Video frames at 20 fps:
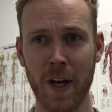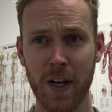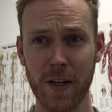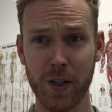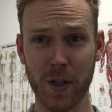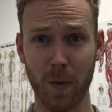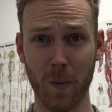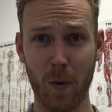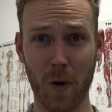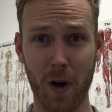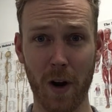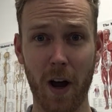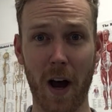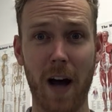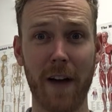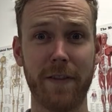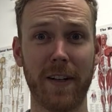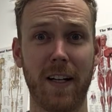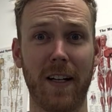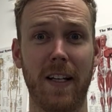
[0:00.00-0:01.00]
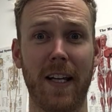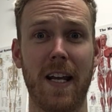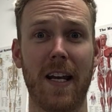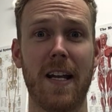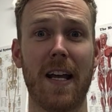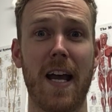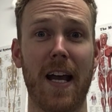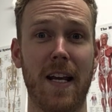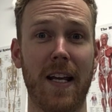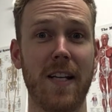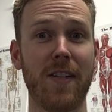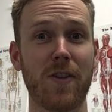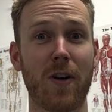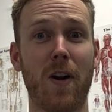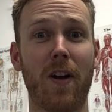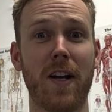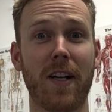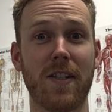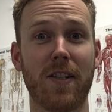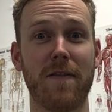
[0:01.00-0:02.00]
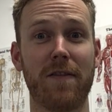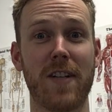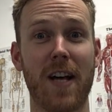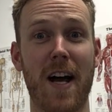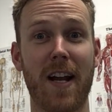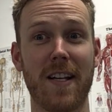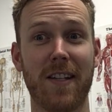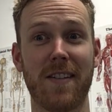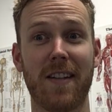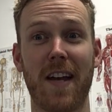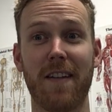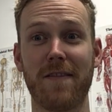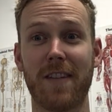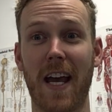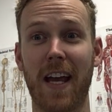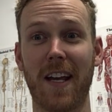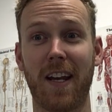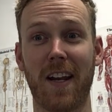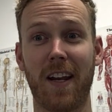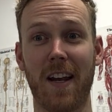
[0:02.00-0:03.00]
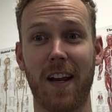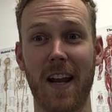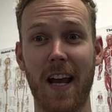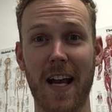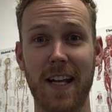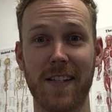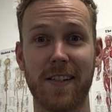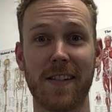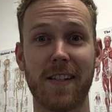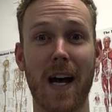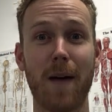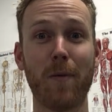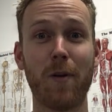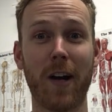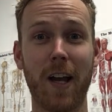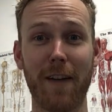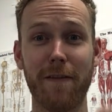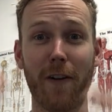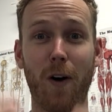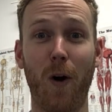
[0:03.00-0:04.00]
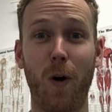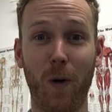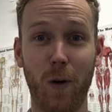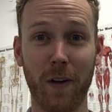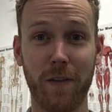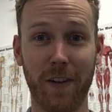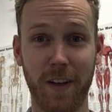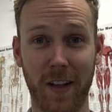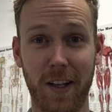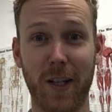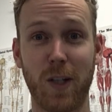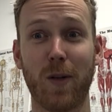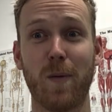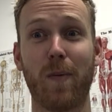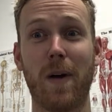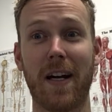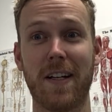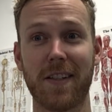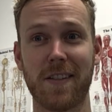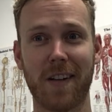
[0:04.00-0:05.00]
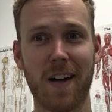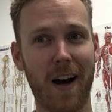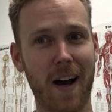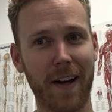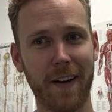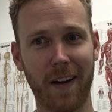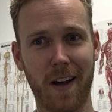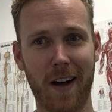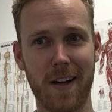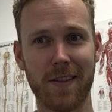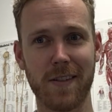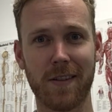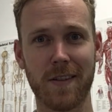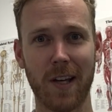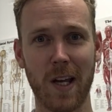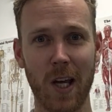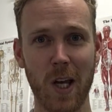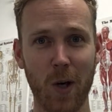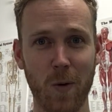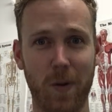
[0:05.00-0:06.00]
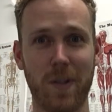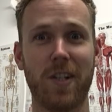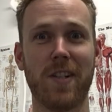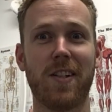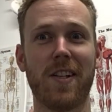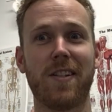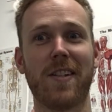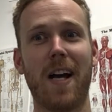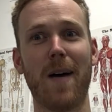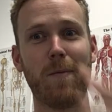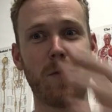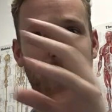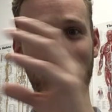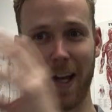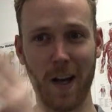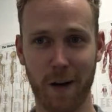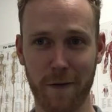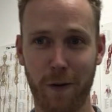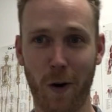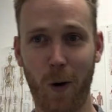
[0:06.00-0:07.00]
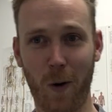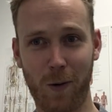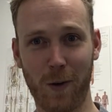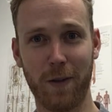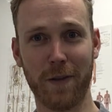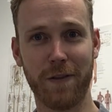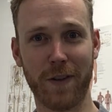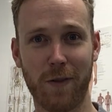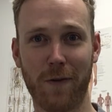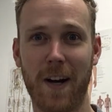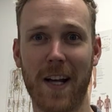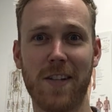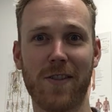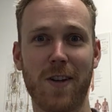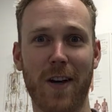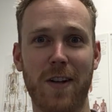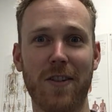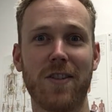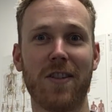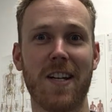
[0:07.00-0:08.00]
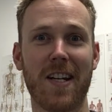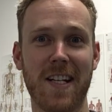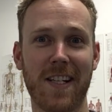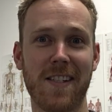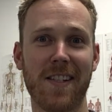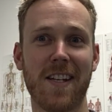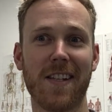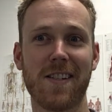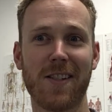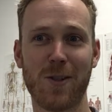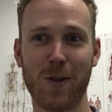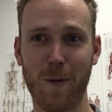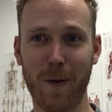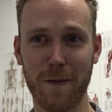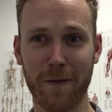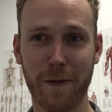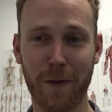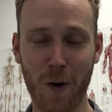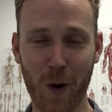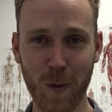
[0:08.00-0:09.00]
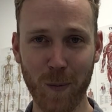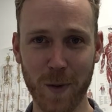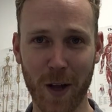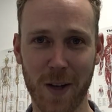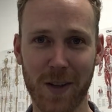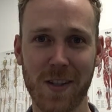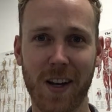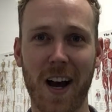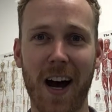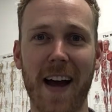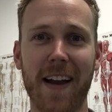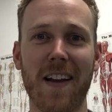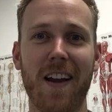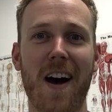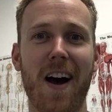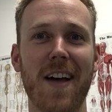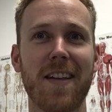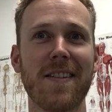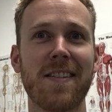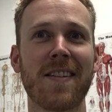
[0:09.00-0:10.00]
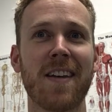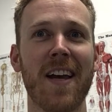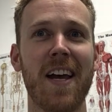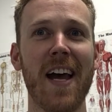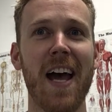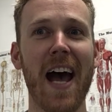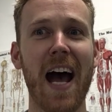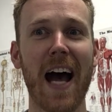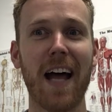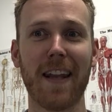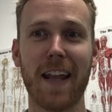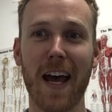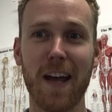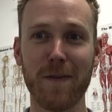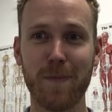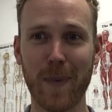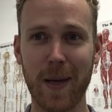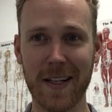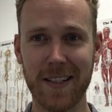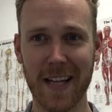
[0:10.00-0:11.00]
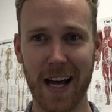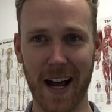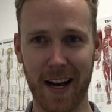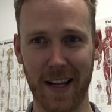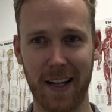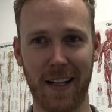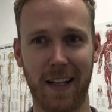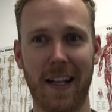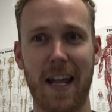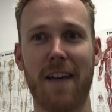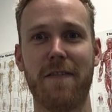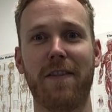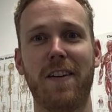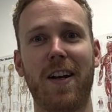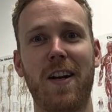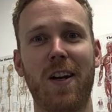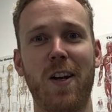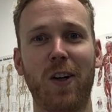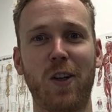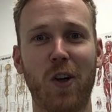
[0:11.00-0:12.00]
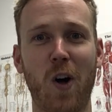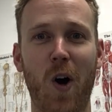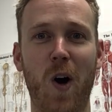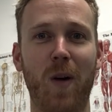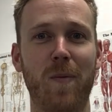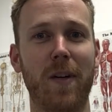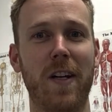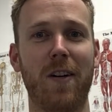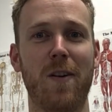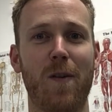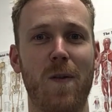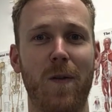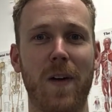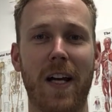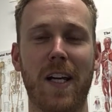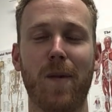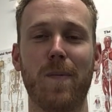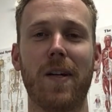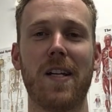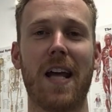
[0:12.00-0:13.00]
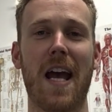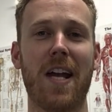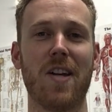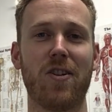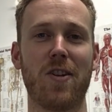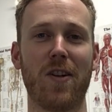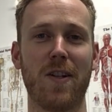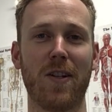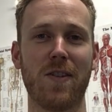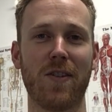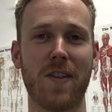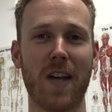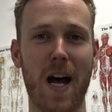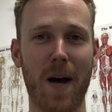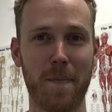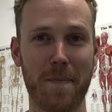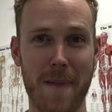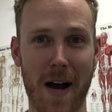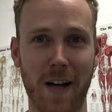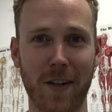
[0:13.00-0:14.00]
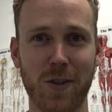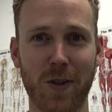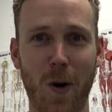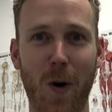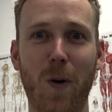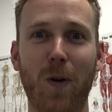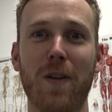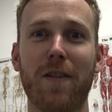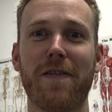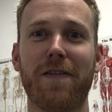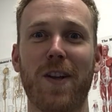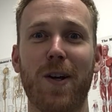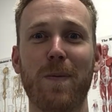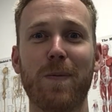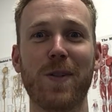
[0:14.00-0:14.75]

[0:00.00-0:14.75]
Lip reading: So what Ivan Lin and his colleagues have done is they've taken a summary of all of the clinical practice guidelines, which is a summary of all of the research that exists to inform those guidelines, and they've picked out 11 common recommendations amongst all of them.